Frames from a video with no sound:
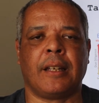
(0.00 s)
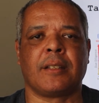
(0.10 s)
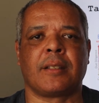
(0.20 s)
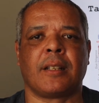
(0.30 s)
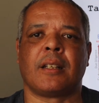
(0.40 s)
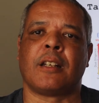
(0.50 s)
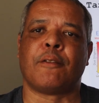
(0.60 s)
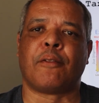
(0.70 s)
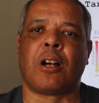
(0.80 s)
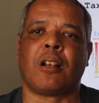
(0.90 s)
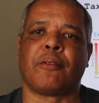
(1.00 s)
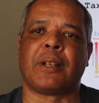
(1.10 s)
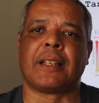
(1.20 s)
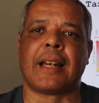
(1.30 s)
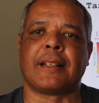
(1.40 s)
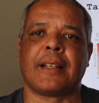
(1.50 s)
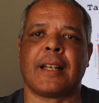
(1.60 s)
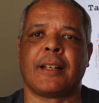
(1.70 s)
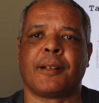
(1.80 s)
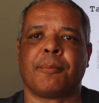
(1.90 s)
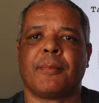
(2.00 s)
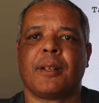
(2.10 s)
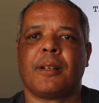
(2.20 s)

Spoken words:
incident involving that data